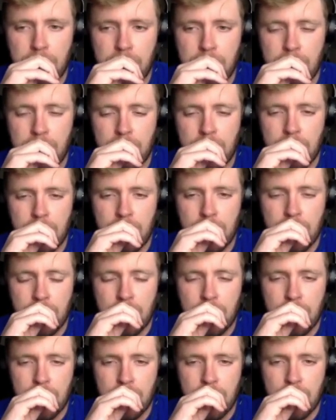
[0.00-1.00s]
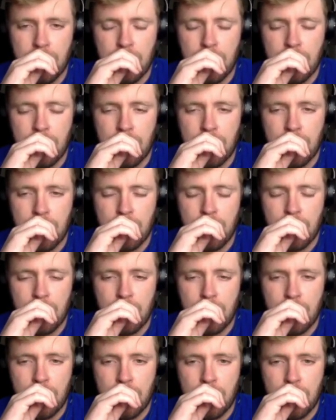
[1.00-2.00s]

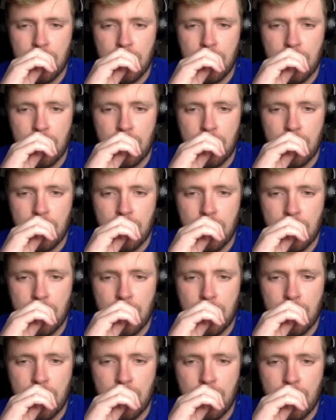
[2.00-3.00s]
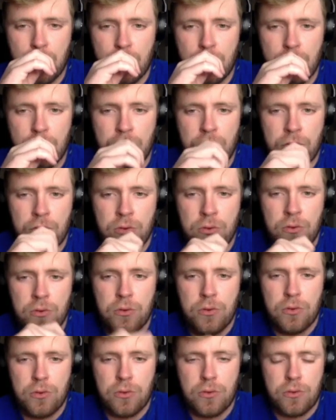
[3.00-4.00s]

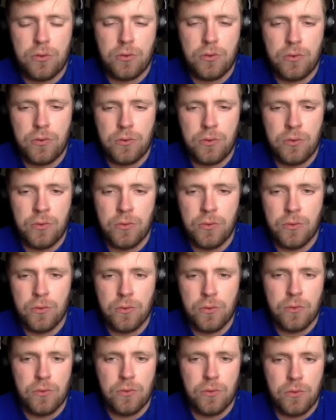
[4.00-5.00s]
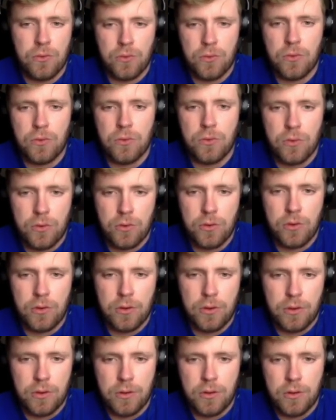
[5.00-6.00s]

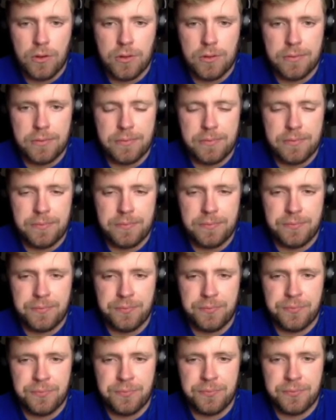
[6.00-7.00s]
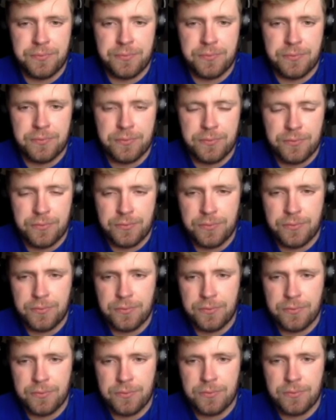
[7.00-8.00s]
The person shown says nothing.